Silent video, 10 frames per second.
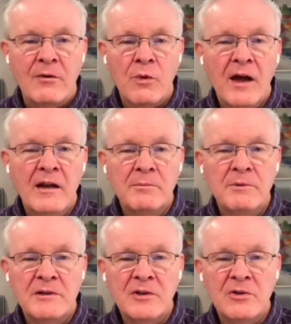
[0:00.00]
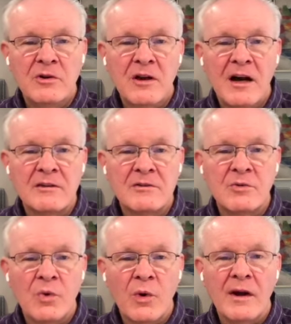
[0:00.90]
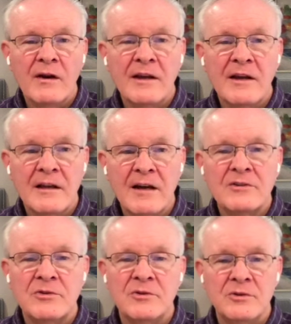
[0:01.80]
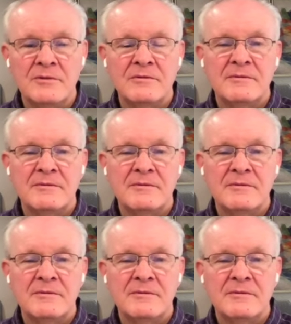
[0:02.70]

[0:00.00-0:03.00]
right up until you got to where it got to you.